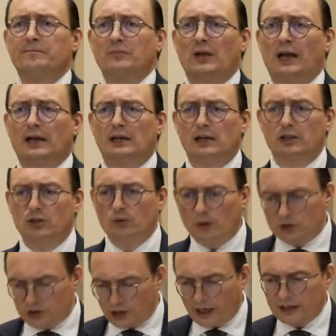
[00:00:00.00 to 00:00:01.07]
and you are
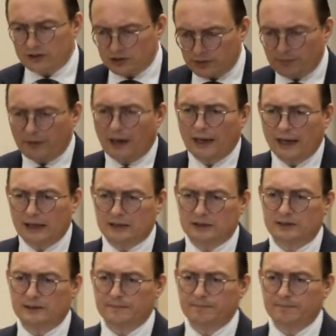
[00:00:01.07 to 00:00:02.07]
changed by it.